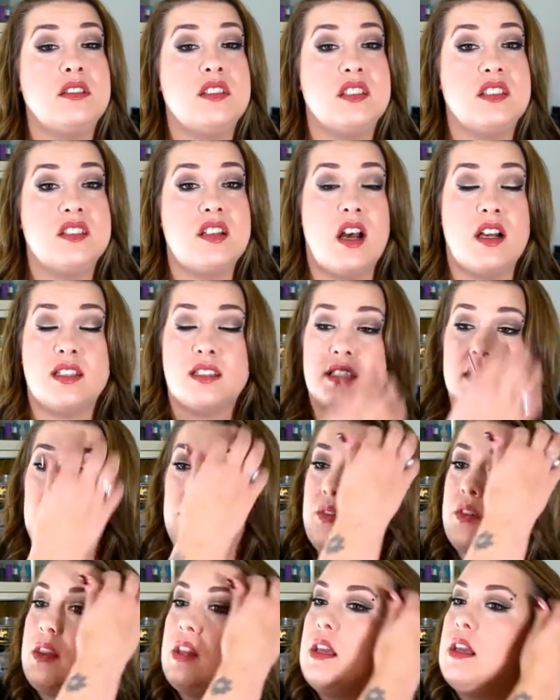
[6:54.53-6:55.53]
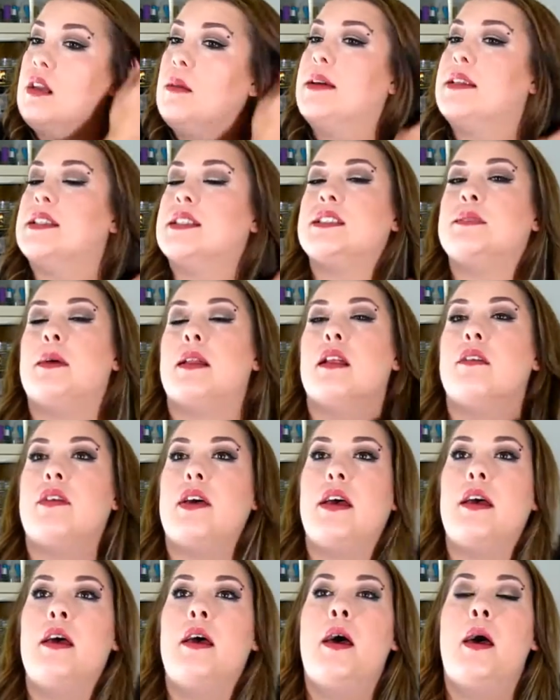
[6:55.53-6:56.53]
disgusting even thinking about the smell of
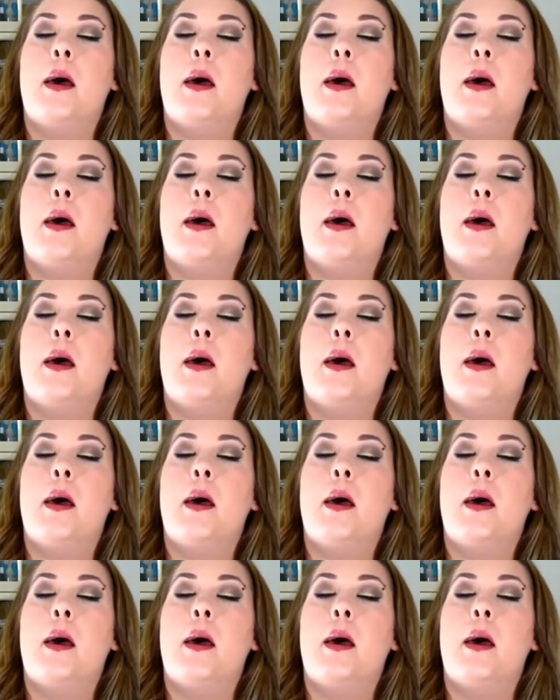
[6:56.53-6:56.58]
it.